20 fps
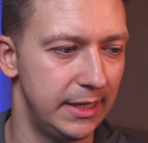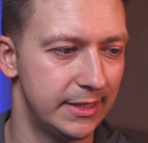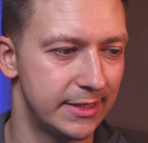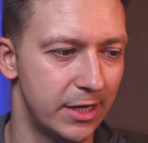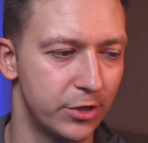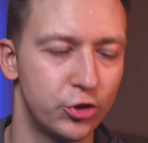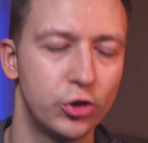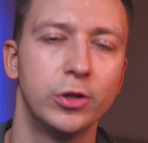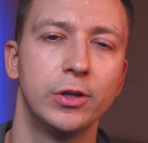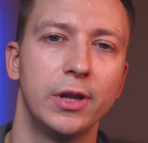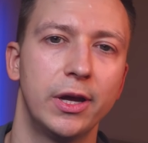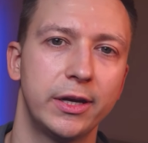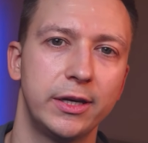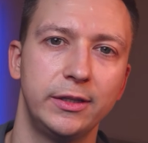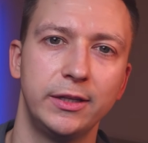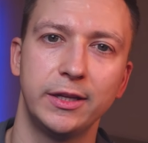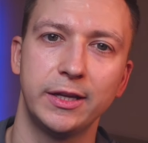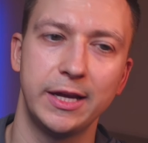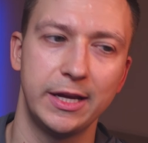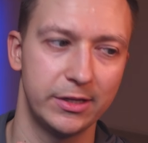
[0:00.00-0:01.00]
is actually lucky
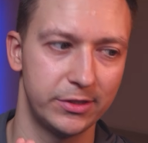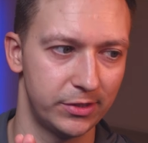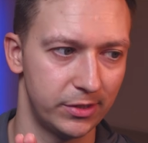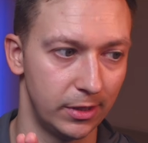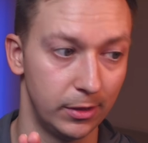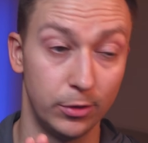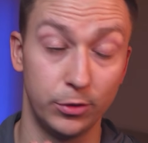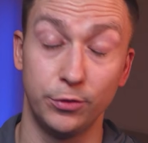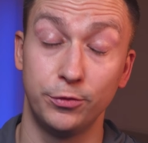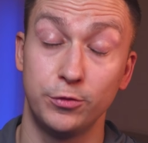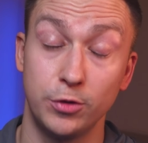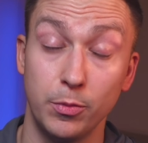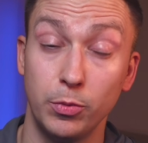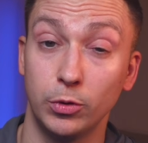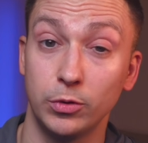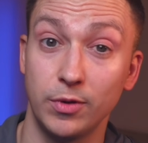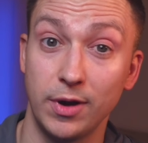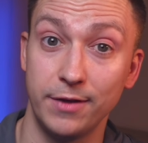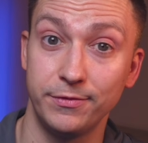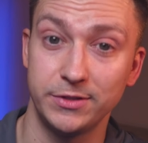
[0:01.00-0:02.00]
that he has a lot of triple
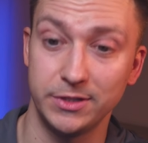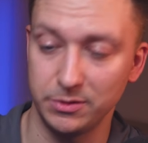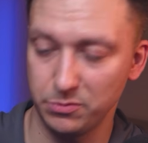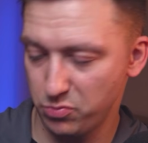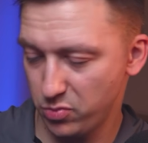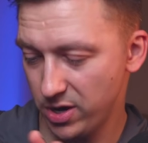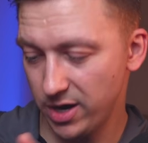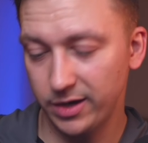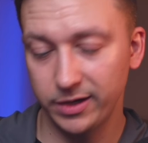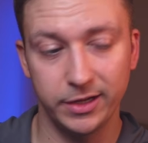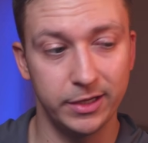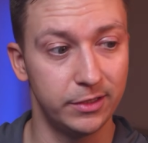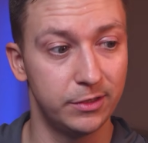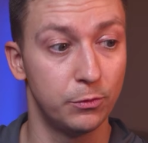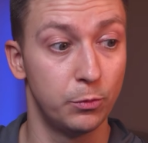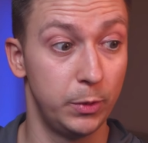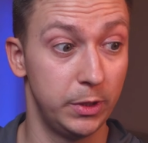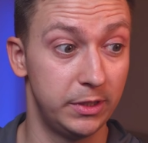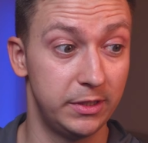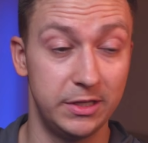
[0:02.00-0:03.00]
grafts, and pairing it
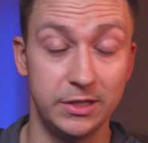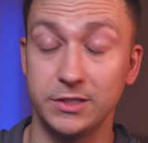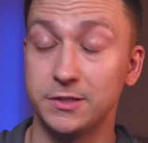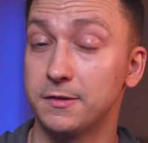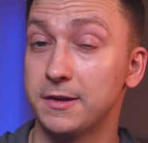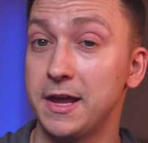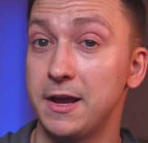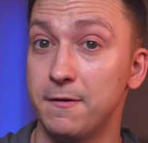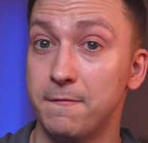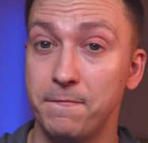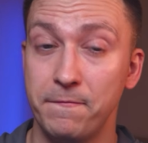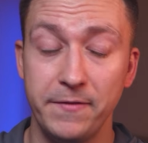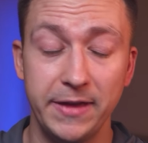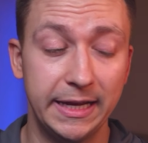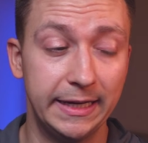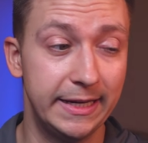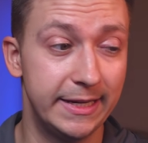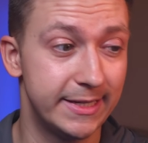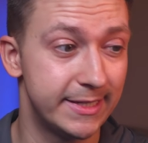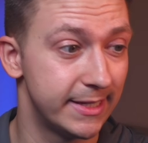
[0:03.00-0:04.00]
with his hair
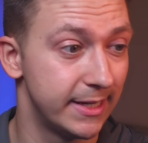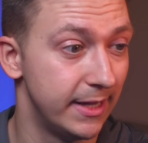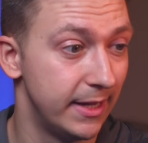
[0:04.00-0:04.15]
thickness,